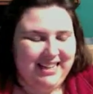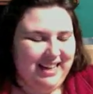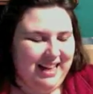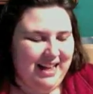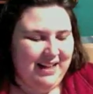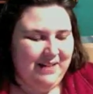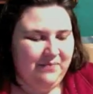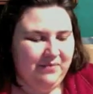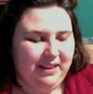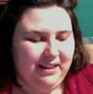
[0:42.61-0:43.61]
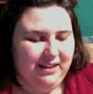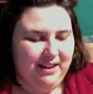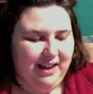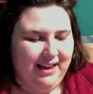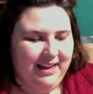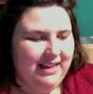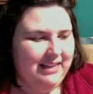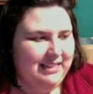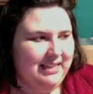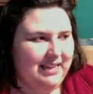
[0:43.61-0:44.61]
I
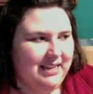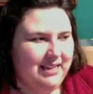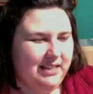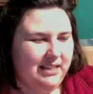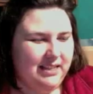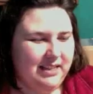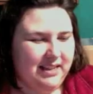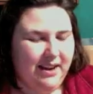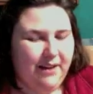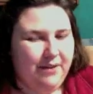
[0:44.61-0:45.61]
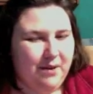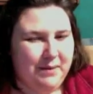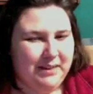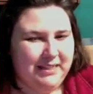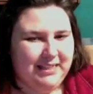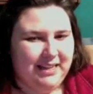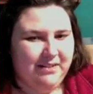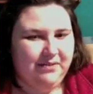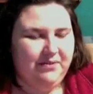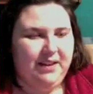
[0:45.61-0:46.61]
got a fair amount of
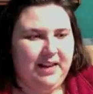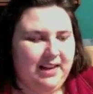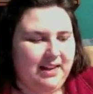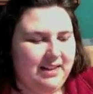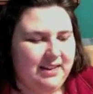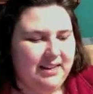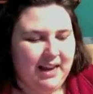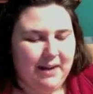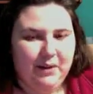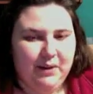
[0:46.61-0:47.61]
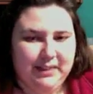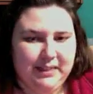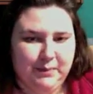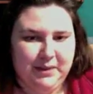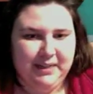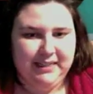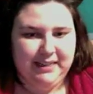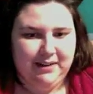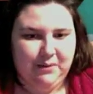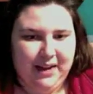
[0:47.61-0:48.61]
stuff. I'm going to split
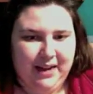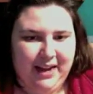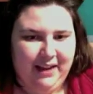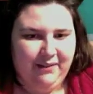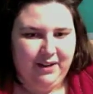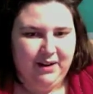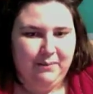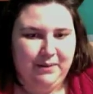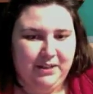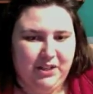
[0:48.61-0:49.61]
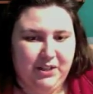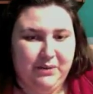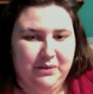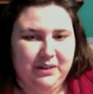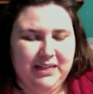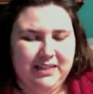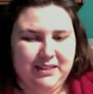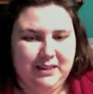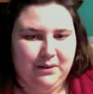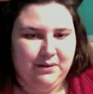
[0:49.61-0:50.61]
what I have here up in two,
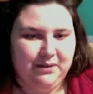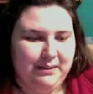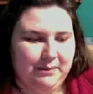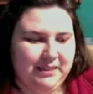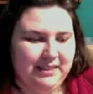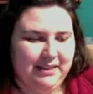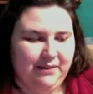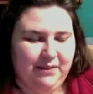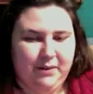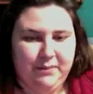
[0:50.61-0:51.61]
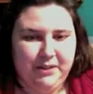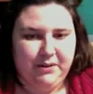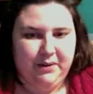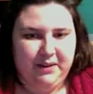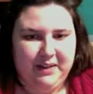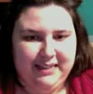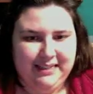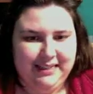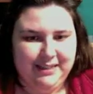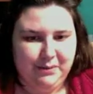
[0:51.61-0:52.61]
so some of the stuff I'll be showing you guys
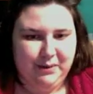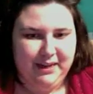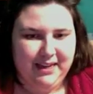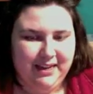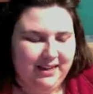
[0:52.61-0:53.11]
next week,